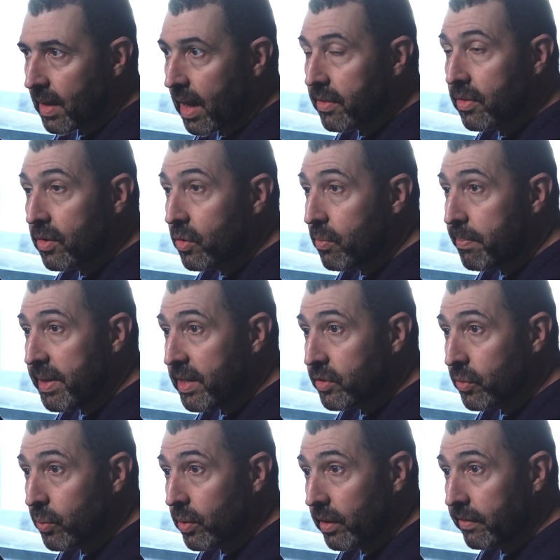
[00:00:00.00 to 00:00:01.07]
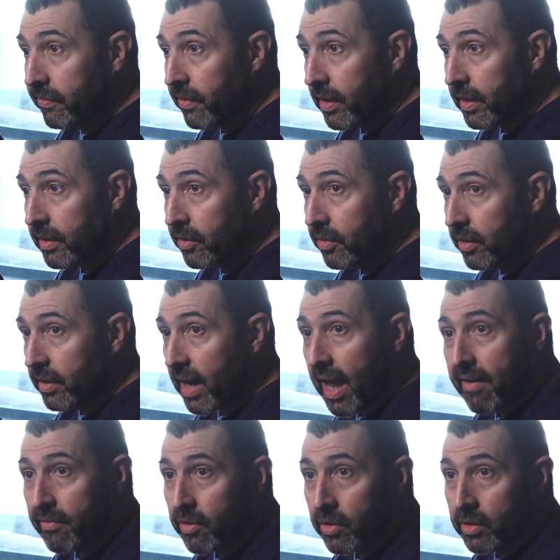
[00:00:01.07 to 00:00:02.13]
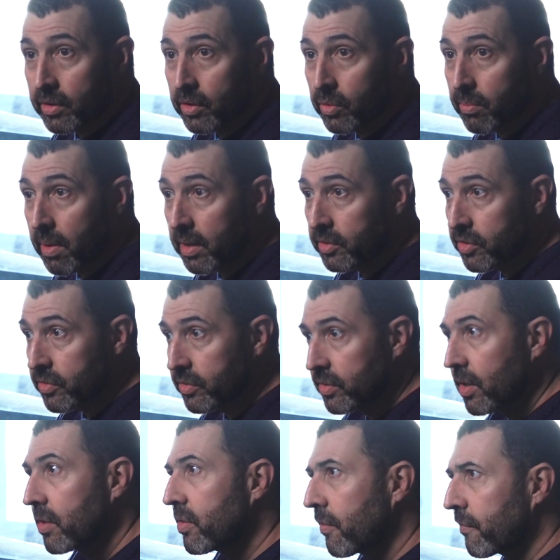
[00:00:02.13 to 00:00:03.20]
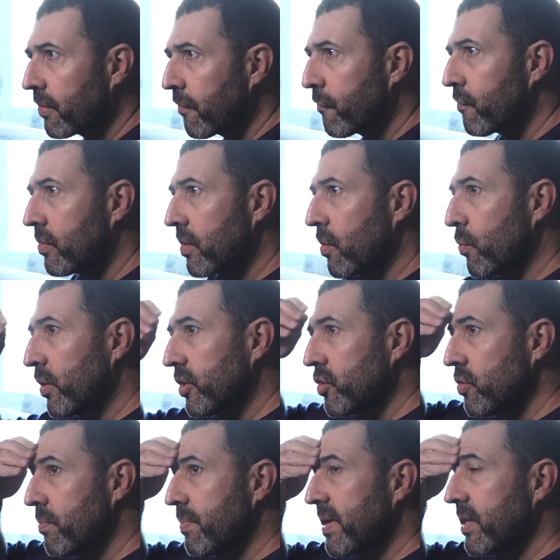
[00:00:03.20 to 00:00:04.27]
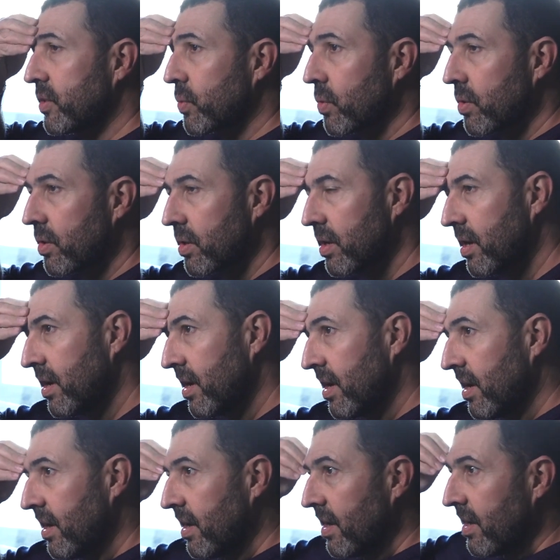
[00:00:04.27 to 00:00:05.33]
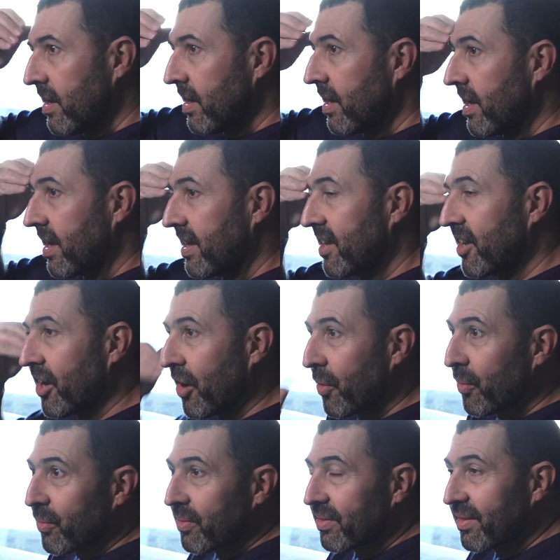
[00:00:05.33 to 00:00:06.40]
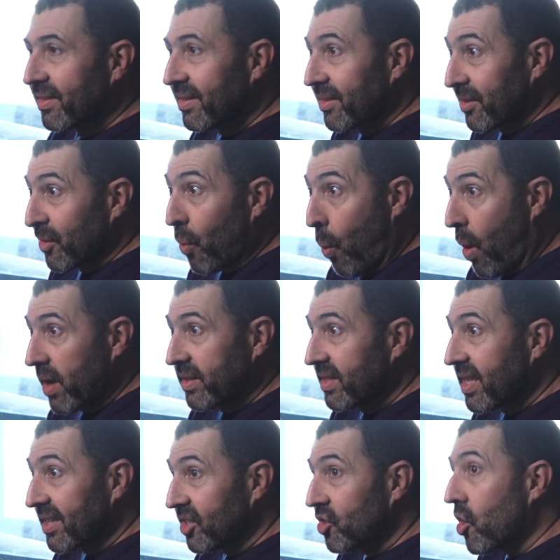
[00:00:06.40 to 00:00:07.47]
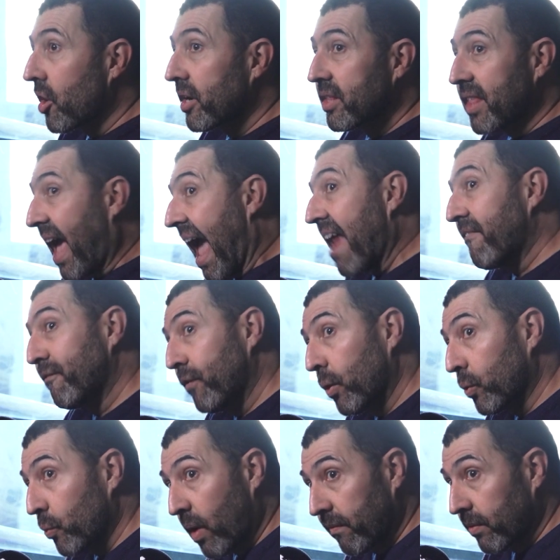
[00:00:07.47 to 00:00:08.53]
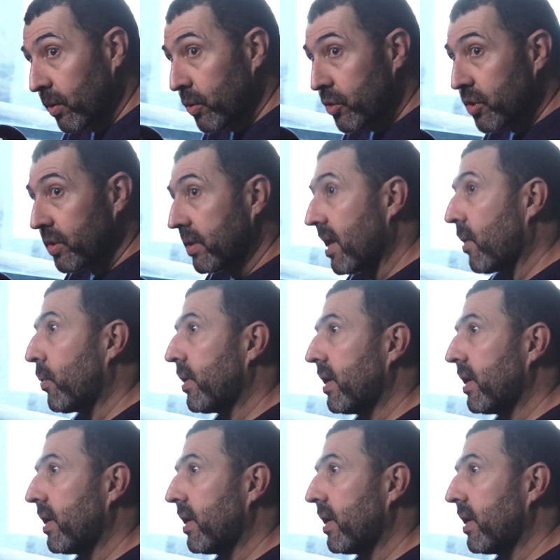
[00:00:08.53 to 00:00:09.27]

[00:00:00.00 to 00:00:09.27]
The new beats are really fucking good. I haven't heard the new Monsters. The original beats were, you know, the ones that started the headphone revolution that we